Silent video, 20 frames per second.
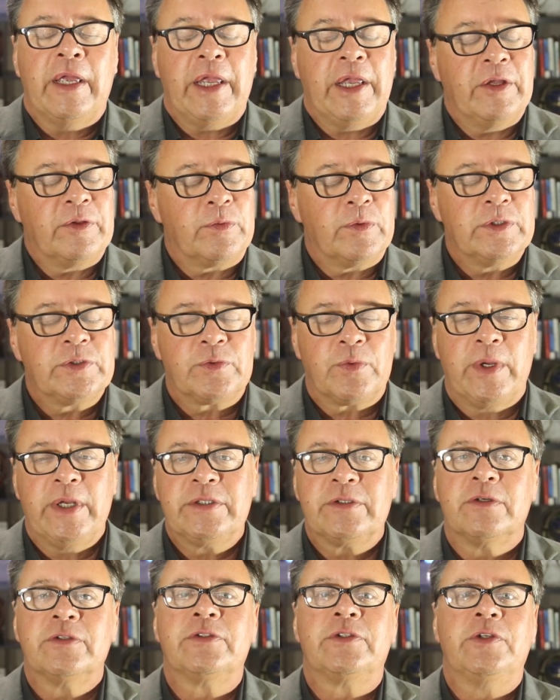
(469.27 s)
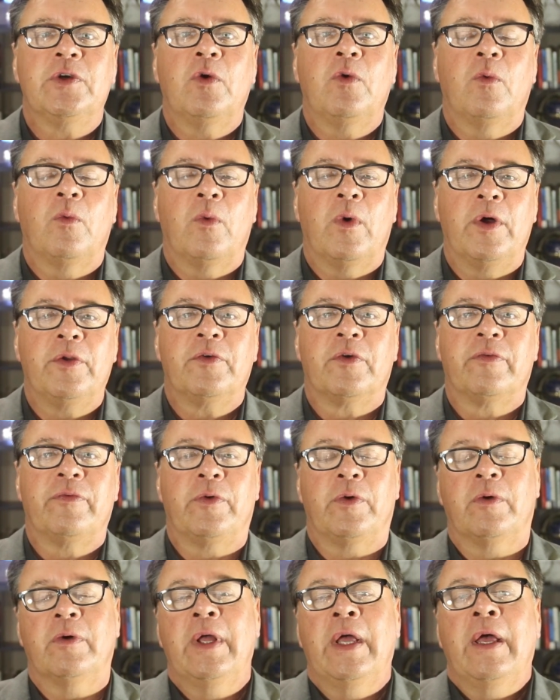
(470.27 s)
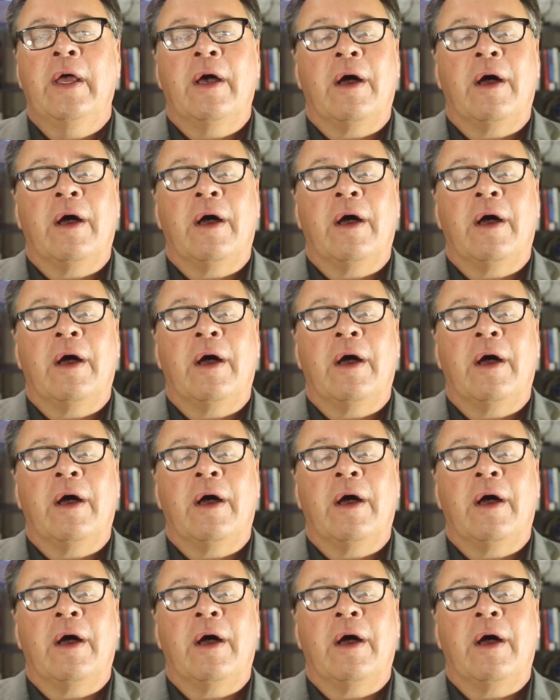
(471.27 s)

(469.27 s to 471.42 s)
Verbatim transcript: Interest rates are still wonderful.